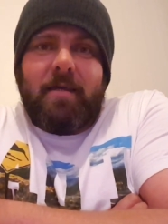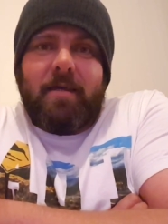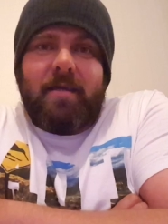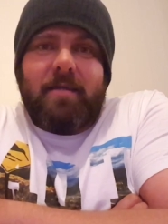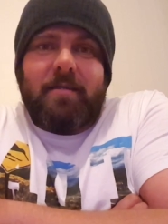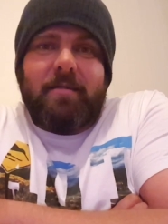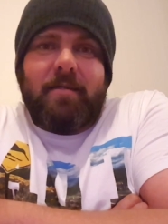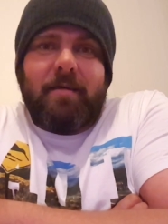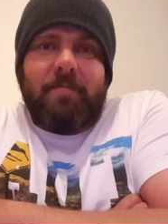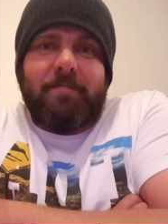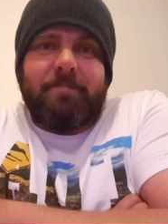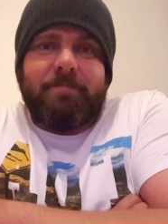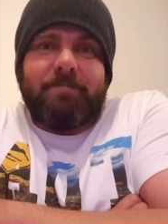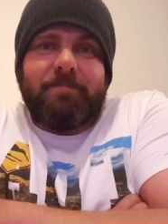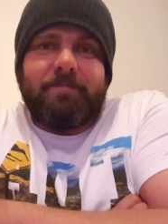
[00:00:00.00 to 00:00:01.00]
And
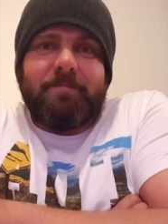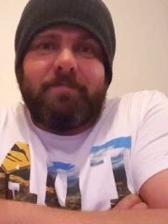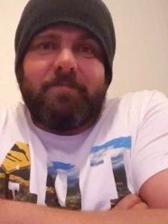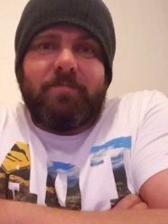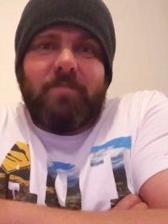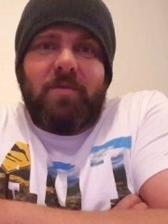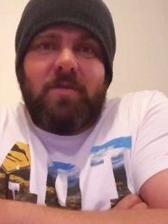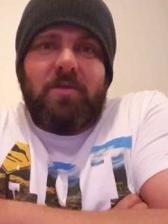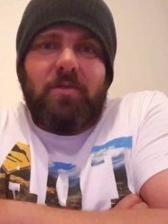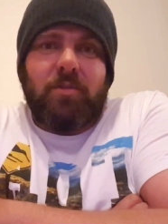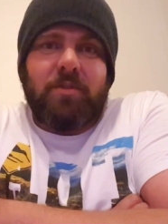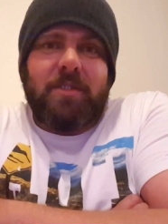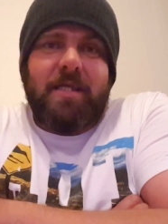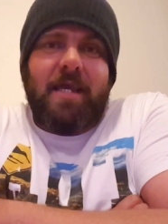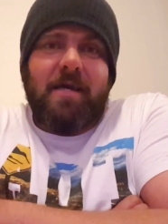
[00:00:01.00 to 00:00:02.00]
you'll
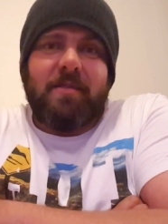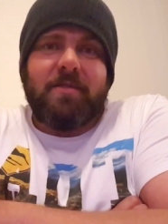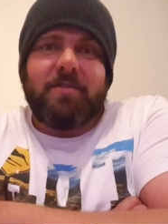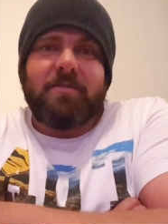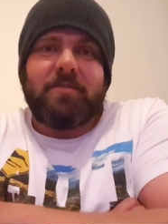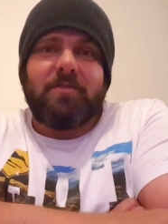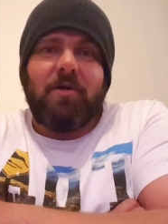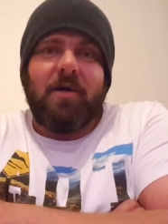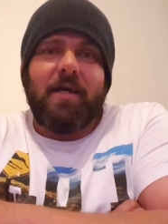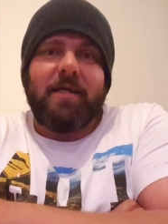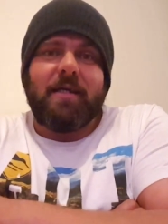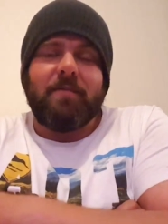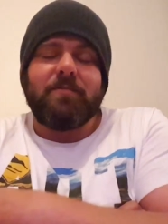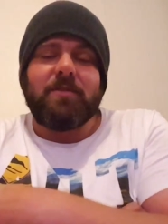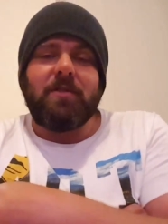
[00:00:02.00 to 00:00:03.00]
see how this diet
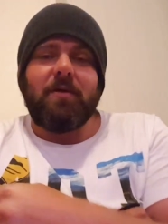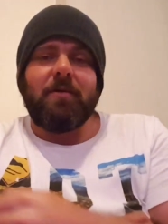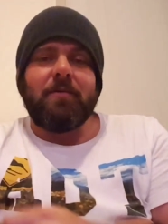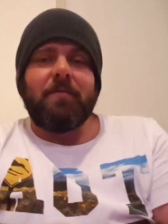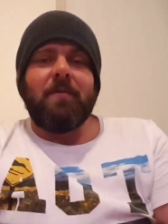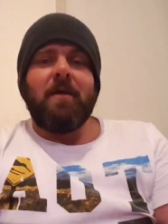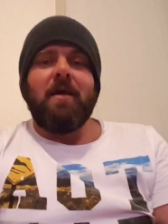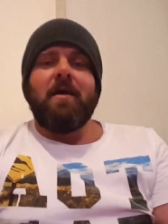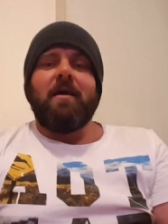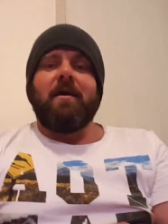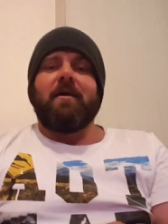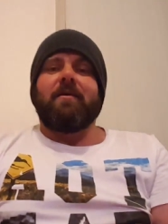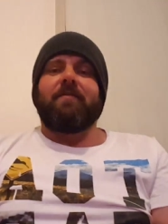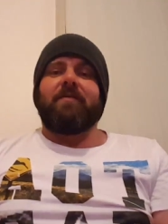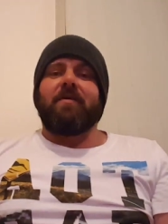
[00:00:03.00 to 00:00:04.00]
comes along.
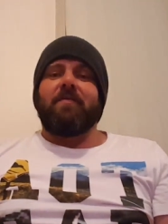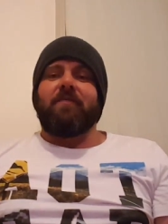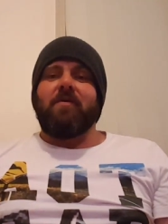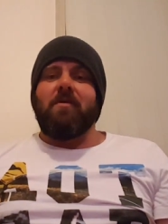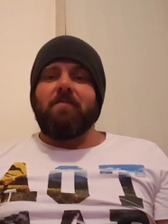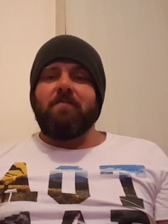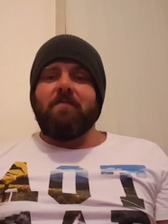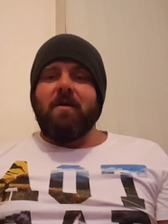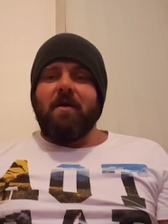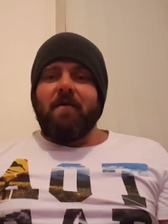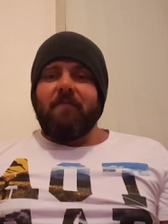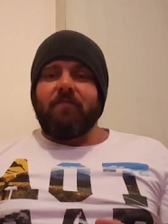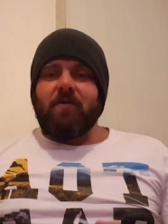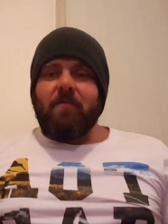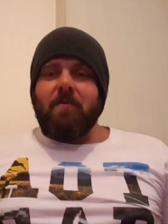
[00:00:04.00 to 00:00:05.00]
And if you're from
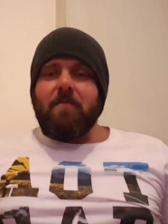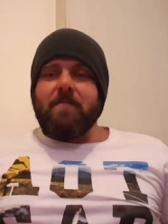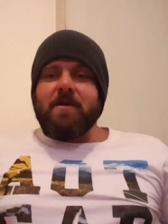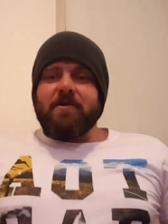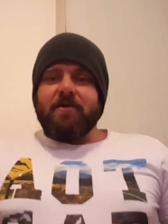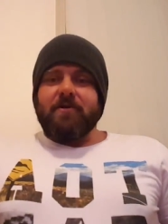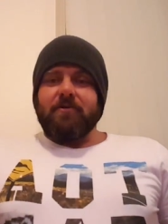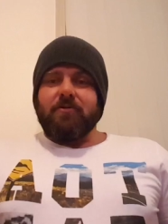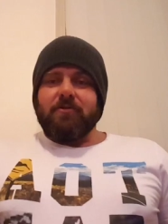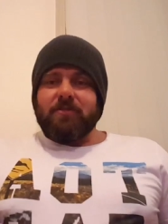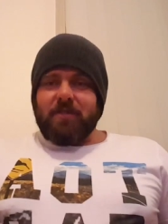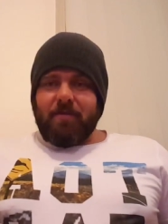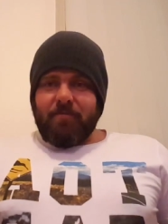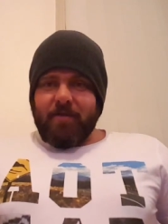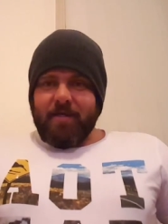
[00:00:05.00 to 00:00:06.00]
America or
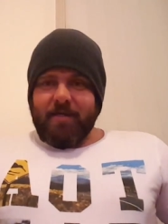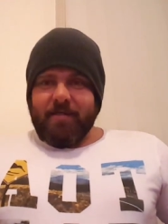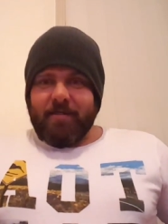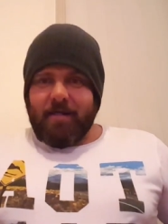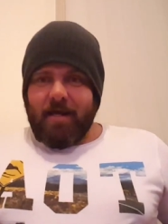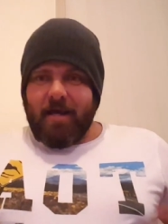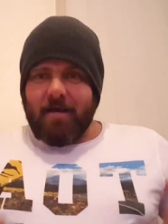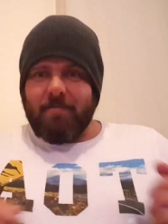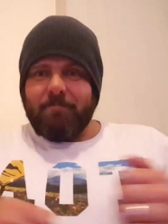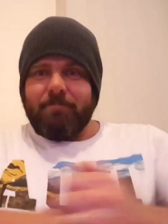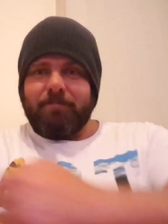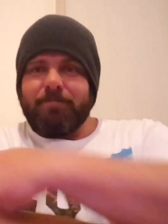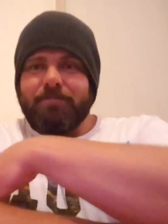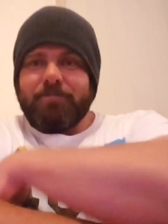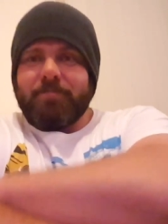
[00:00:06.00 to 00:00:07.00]
somewhere,
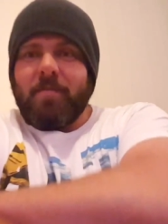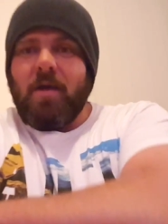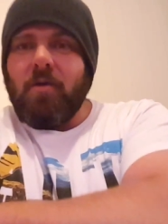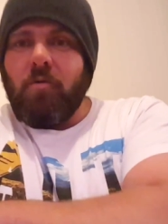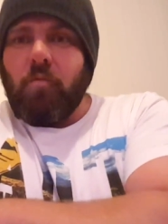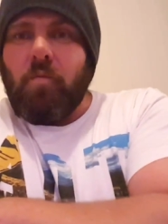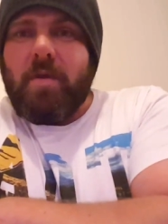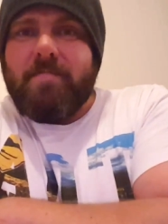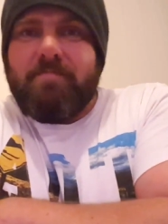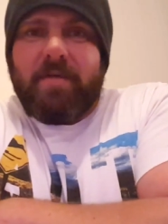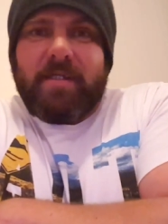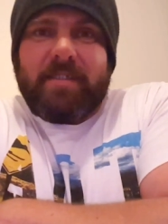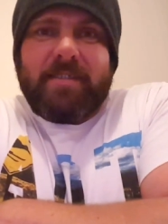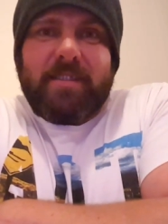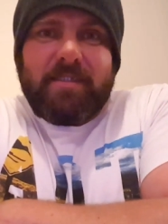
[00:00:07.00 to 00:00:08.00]

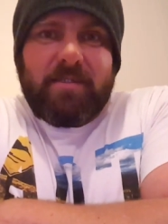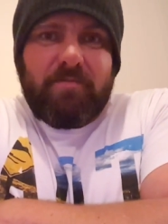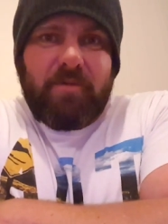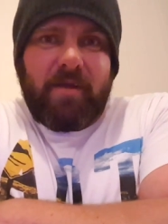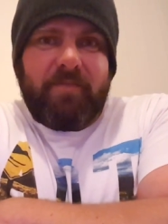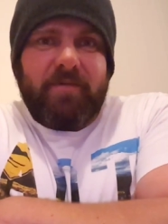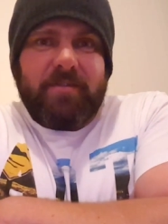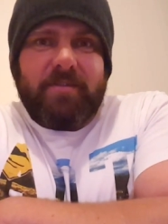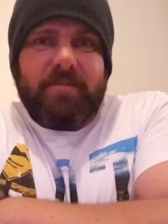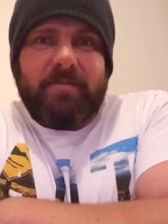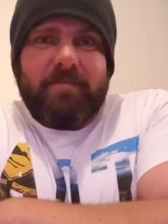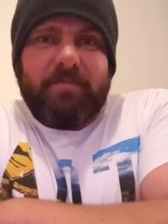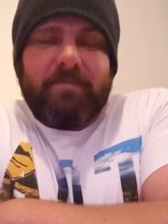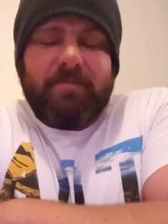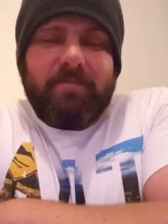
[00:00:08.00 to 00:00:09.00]
Weet-bix is a breakfast
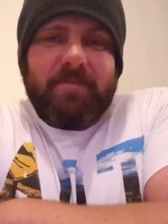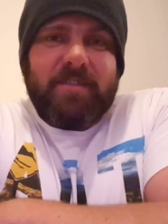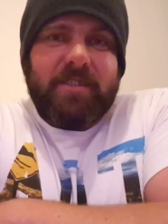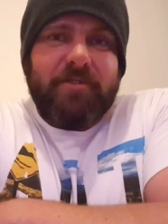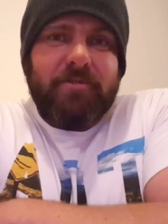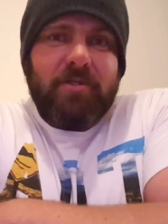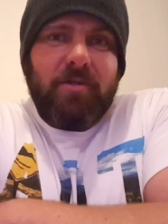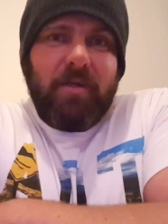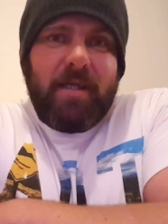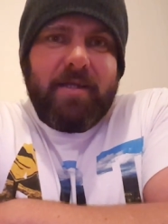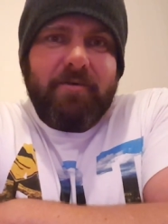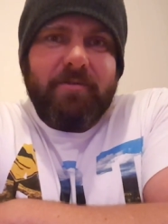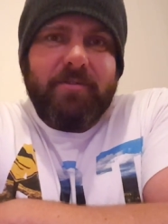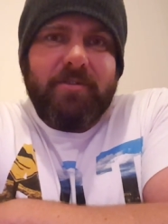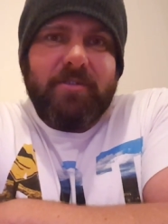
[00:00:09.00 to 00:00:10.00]
cereal
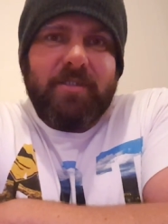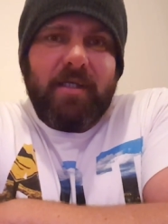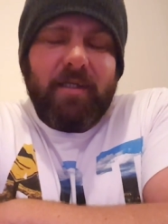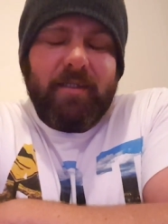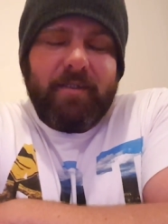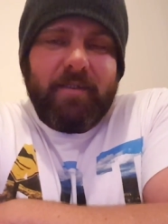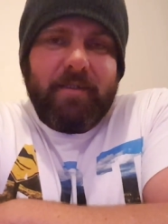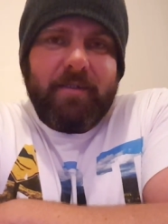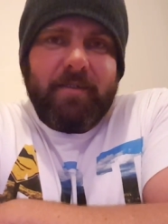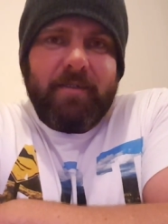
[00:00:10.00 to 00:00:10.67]
here in New Zealand.